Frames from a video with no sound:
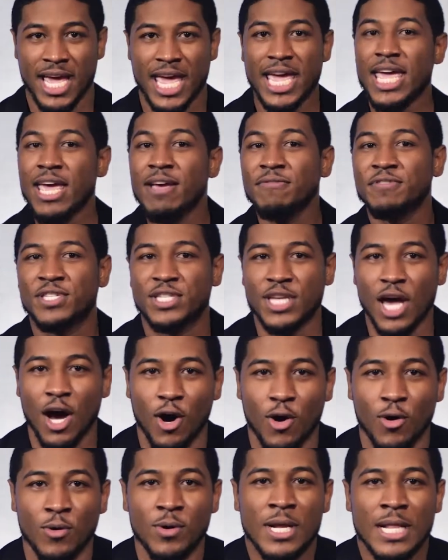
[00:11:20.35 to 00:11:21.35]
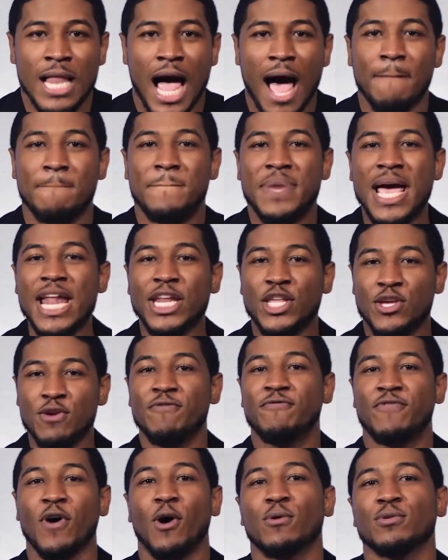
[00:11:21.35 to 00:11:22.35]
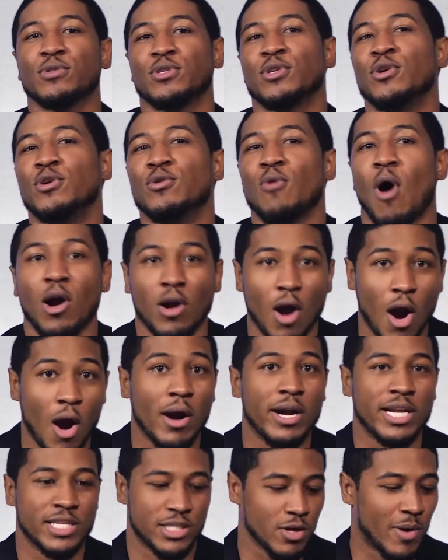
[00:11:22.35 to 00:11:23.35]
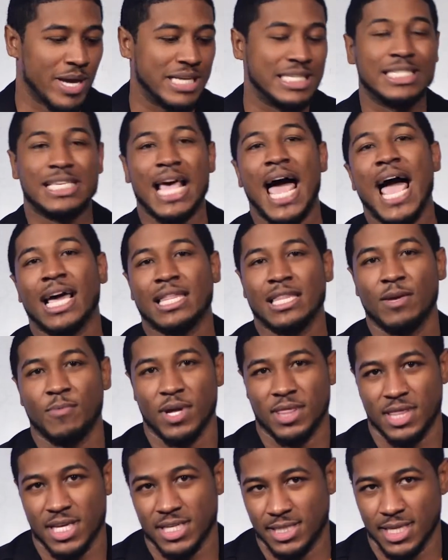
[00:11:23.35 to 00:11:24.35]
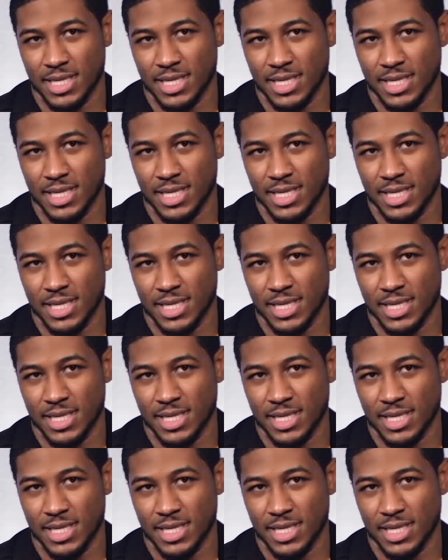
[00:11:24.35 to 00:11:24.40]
If so, I bet you folks who are artists know exactly what this